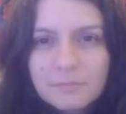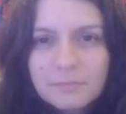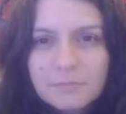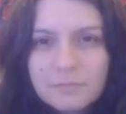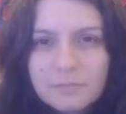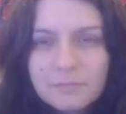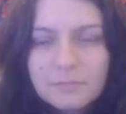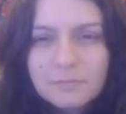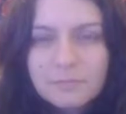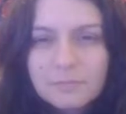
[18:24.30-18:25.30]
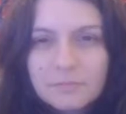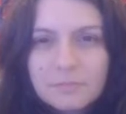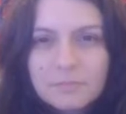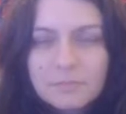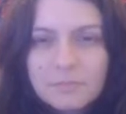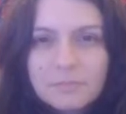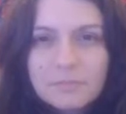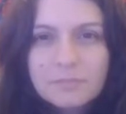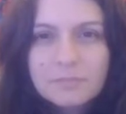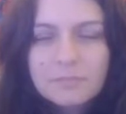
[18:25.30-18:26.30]

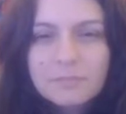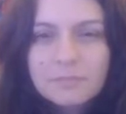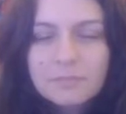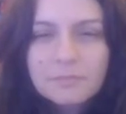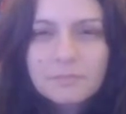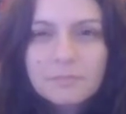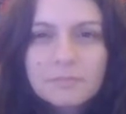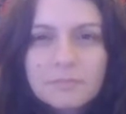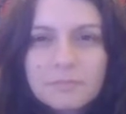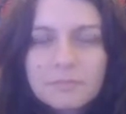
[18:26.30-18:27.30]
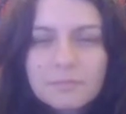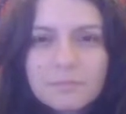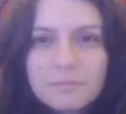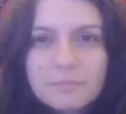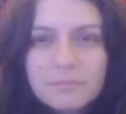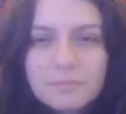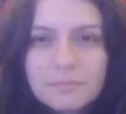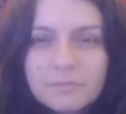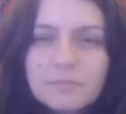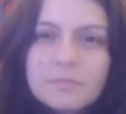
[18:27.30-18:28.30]

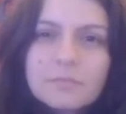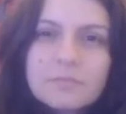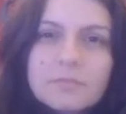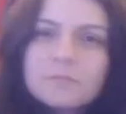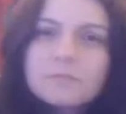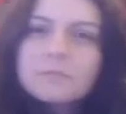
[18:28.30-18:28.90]
This person isn't speaking.